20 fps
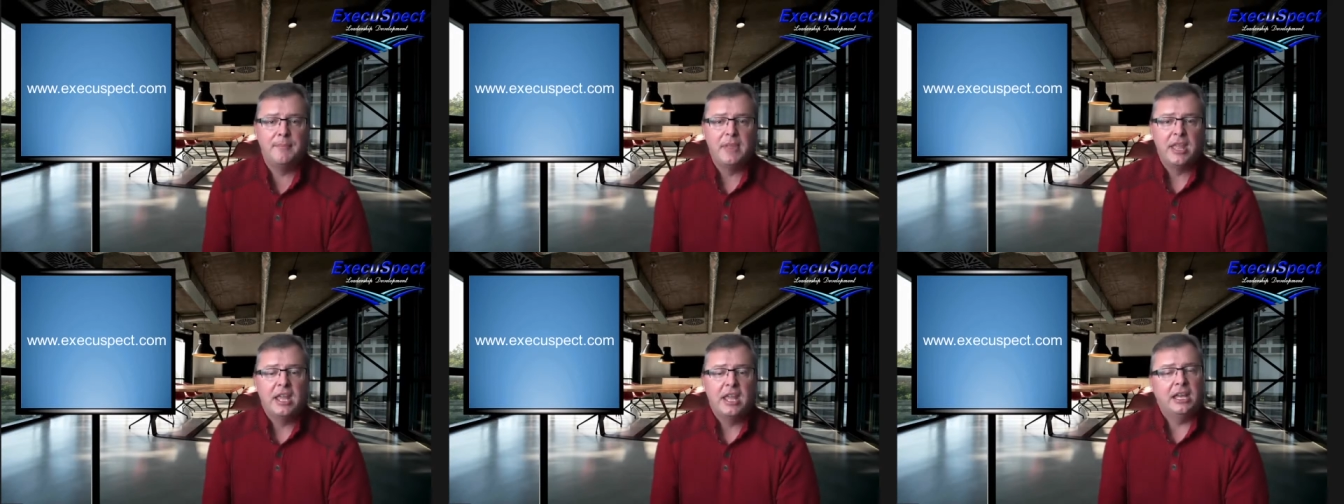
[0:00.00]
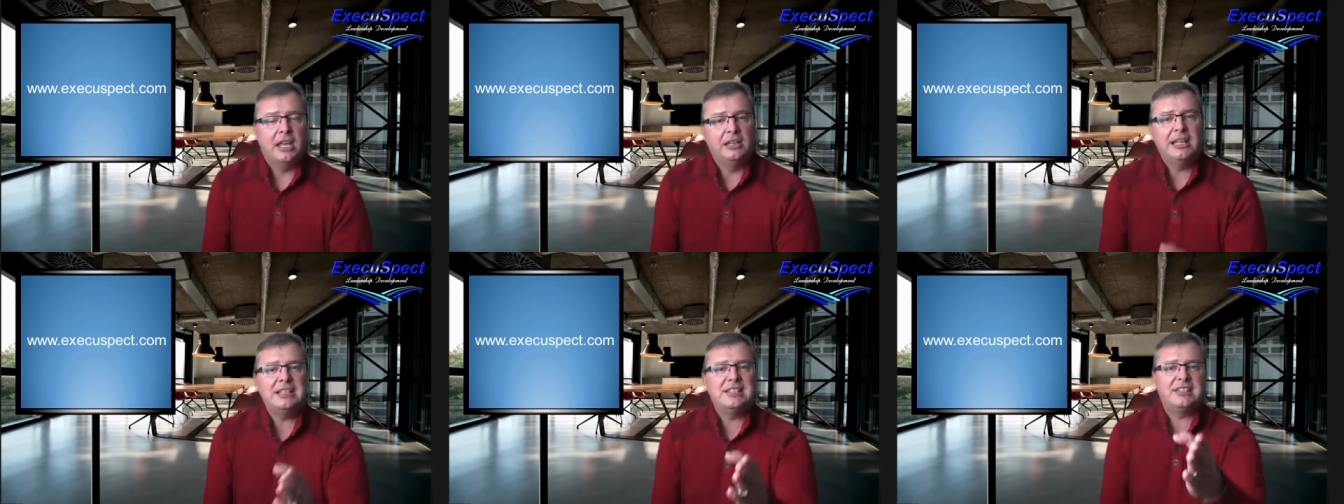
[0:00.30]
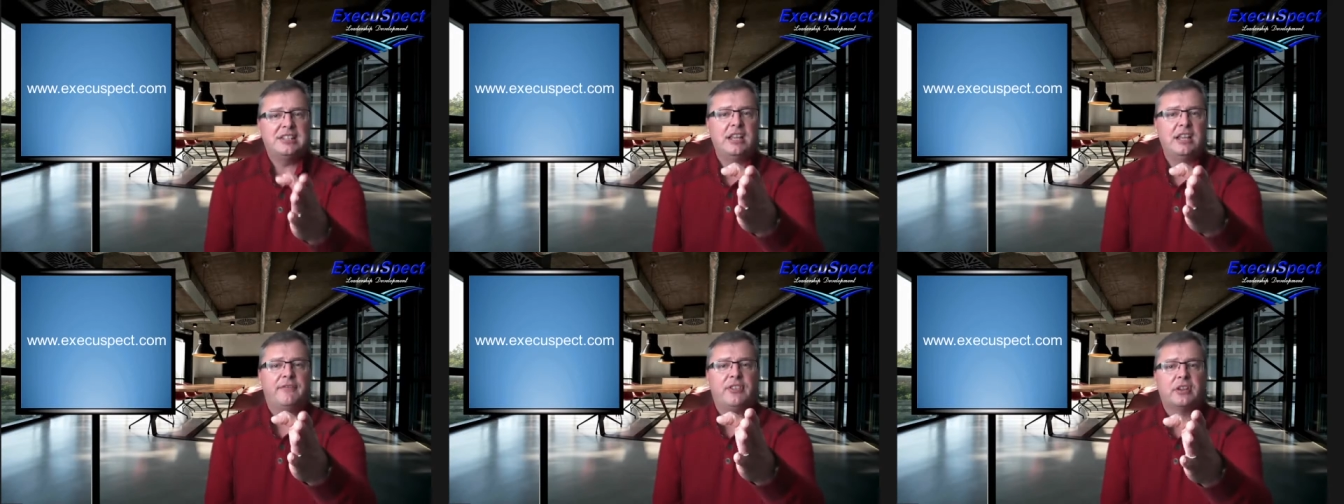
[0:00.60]
and let's see
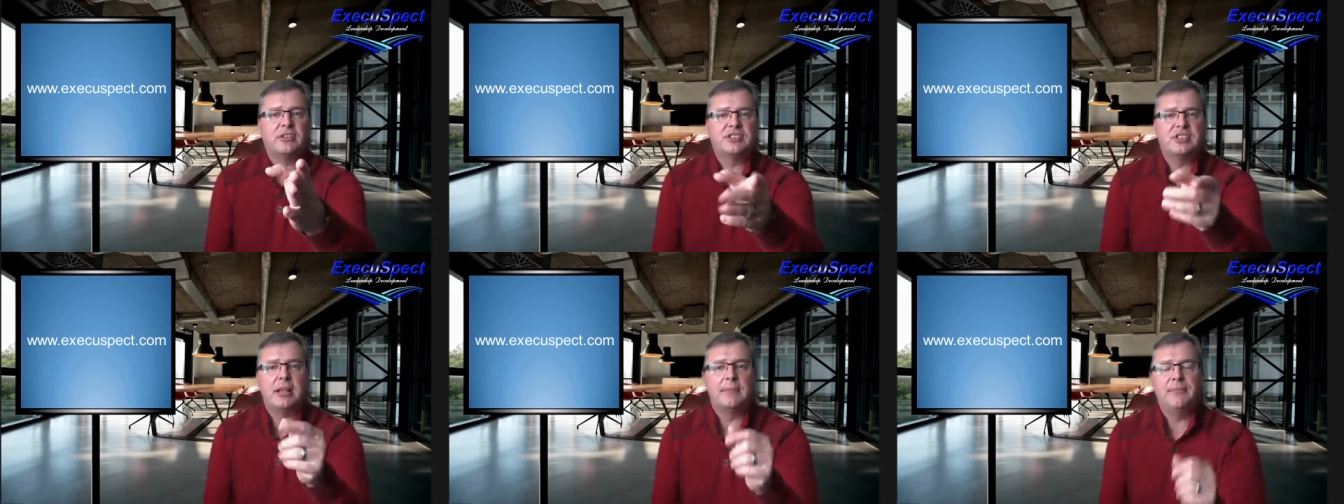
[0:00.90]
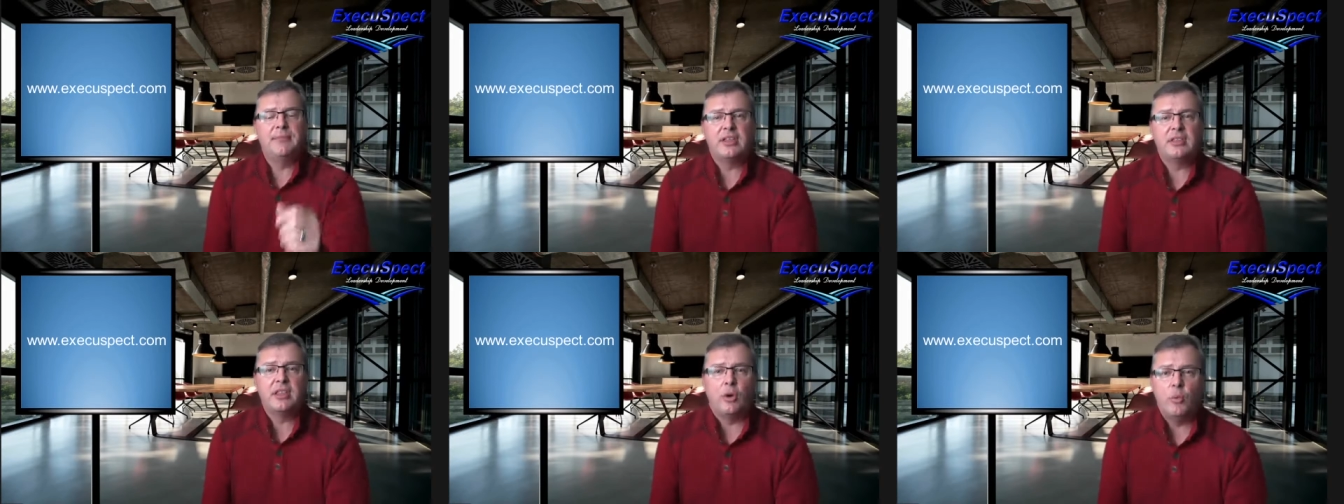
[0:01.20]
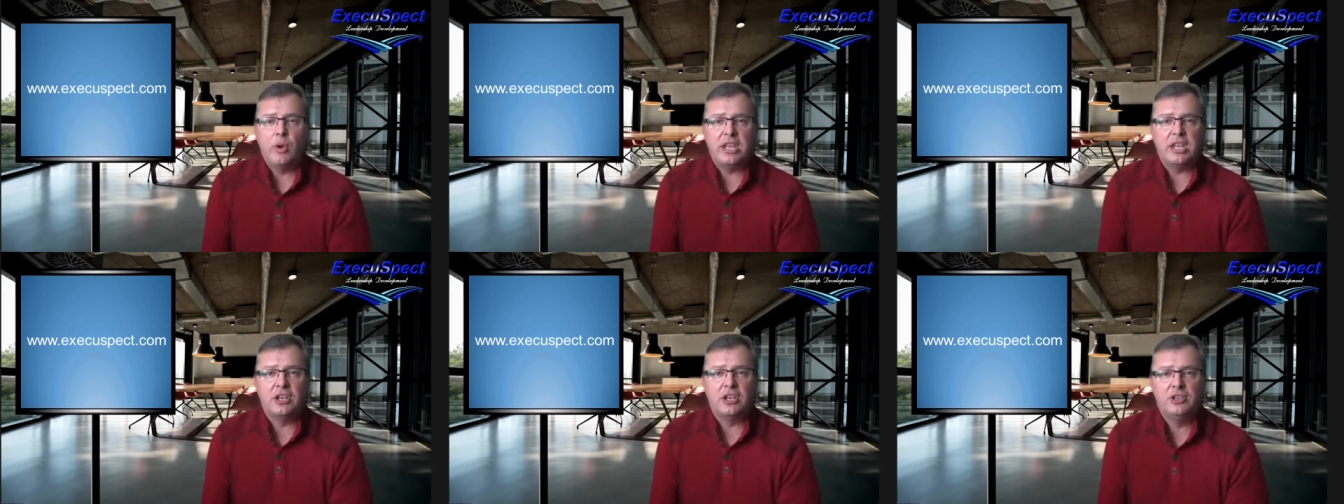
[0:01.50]
if there's something that we
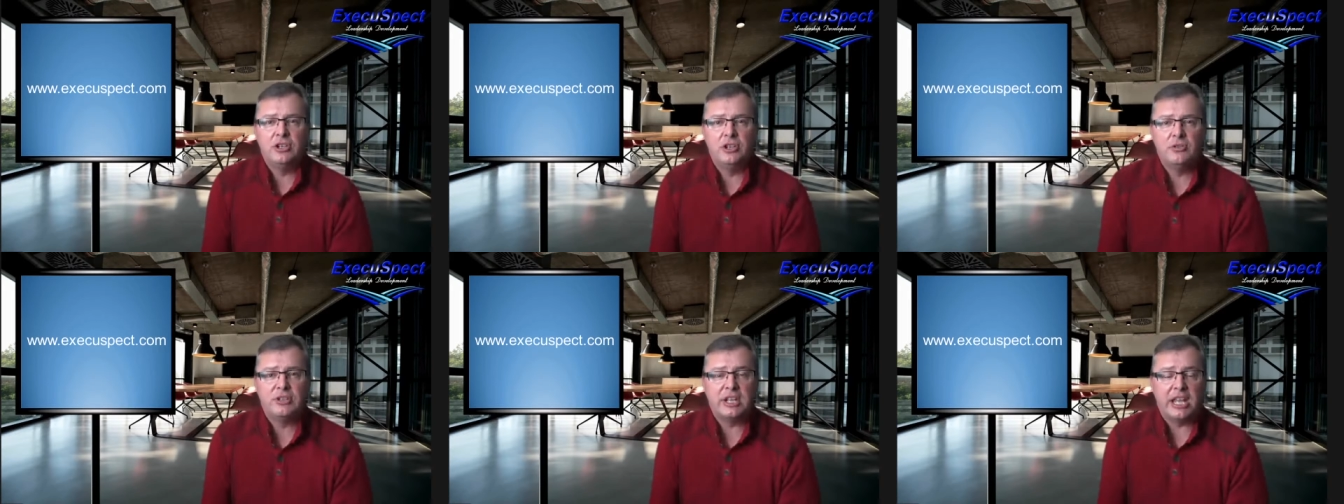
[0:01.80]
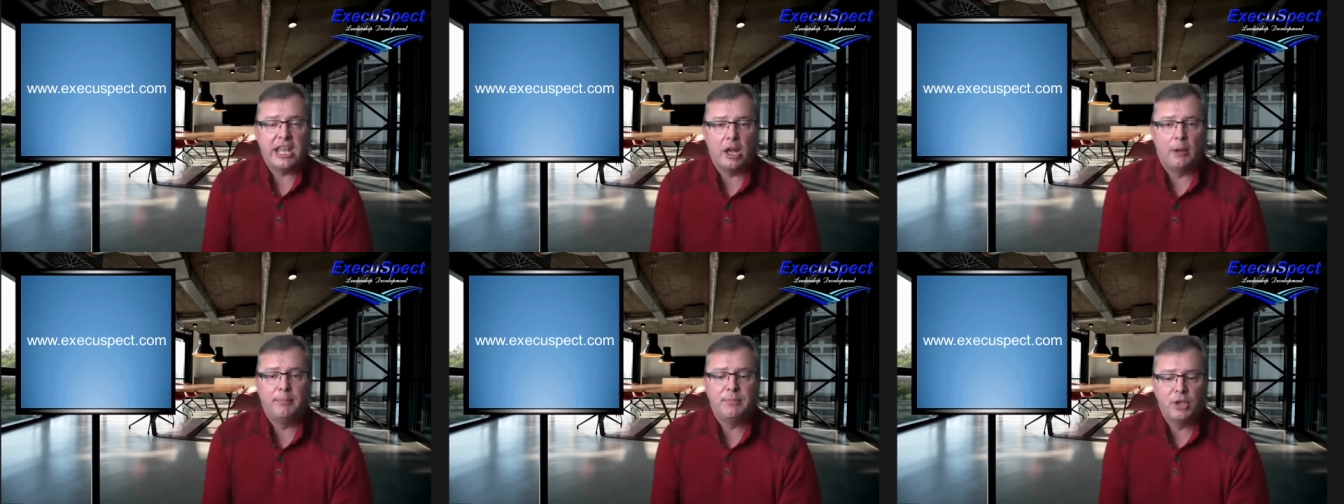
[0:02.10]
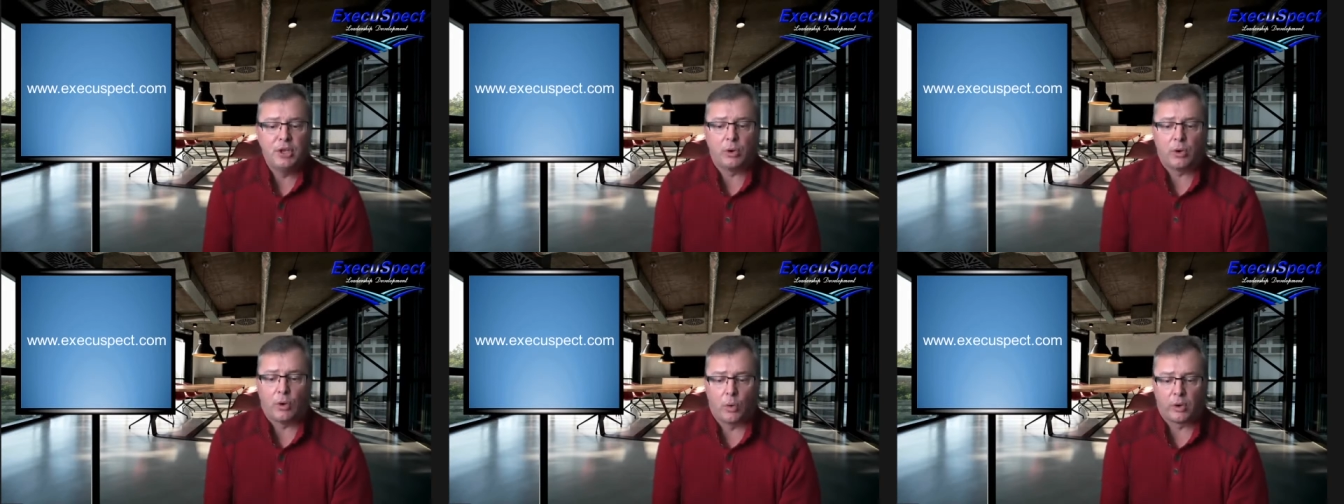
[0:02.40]
can do to help your
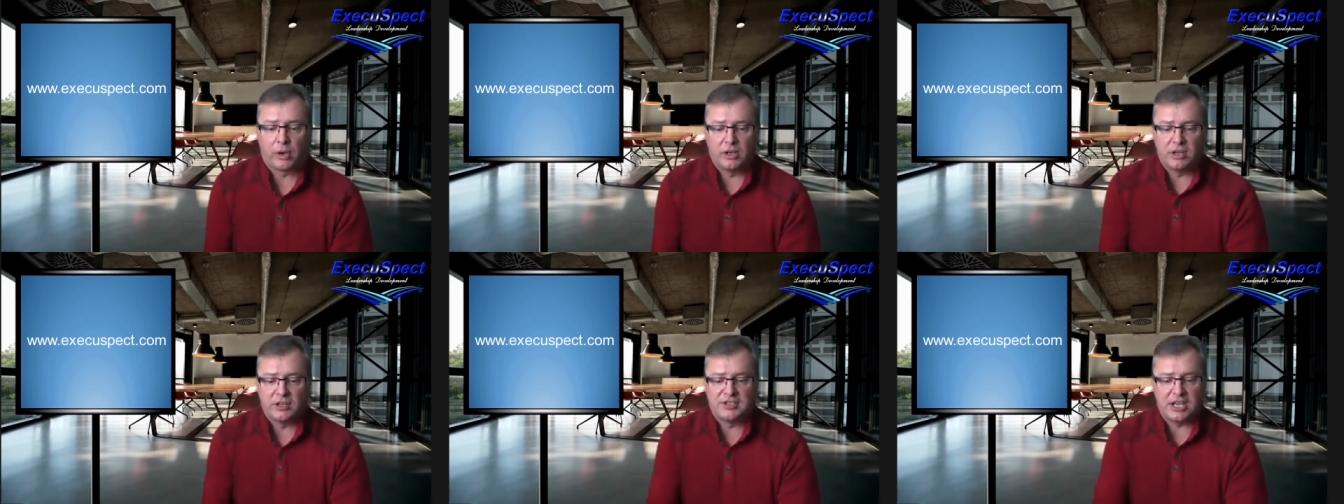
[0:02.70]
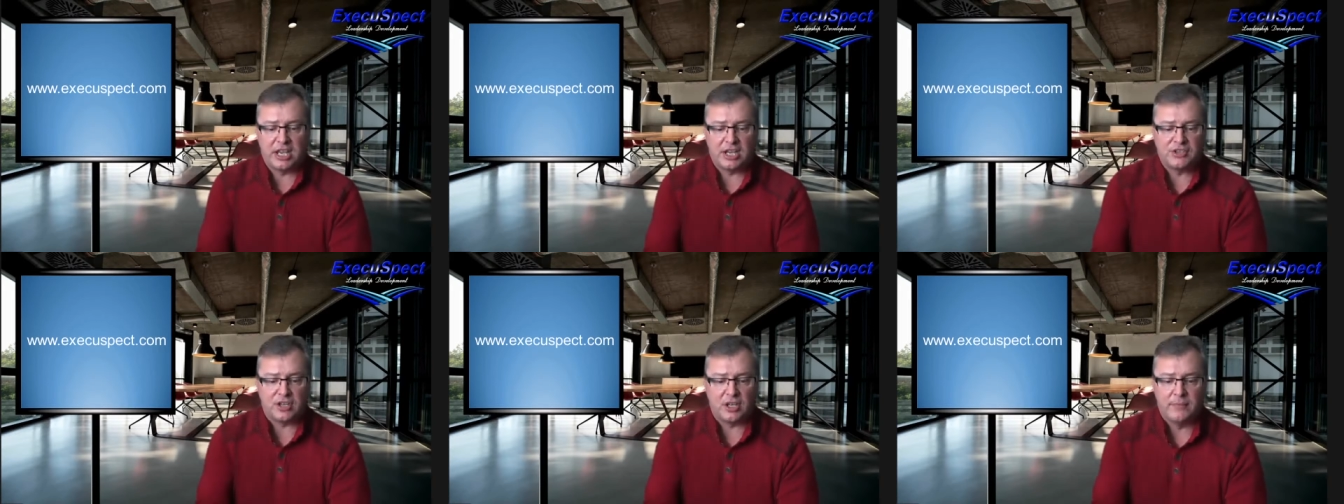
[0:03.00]
organization.